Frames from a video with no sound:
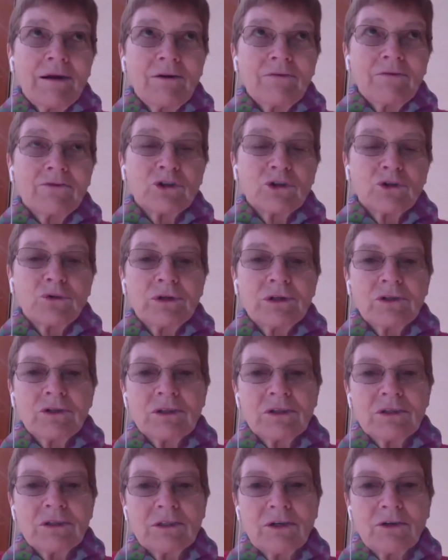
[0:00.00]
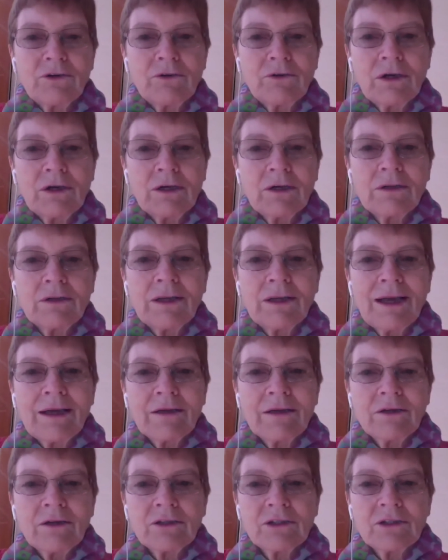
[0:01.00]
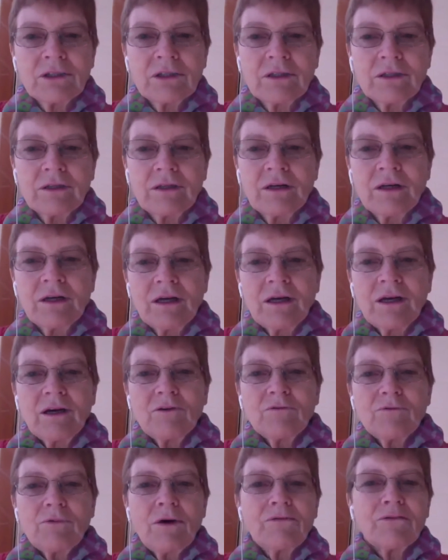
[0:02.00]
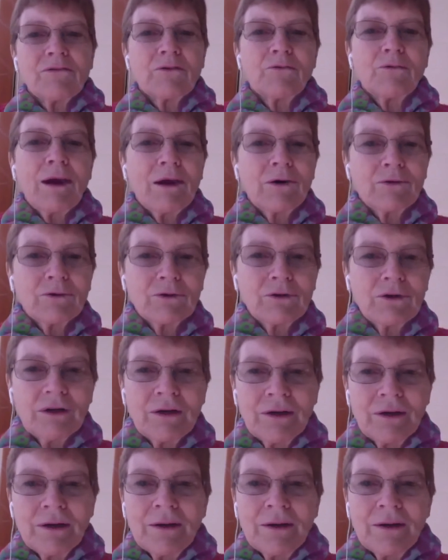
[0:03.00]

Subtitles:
of choices that are going to land us in rough ground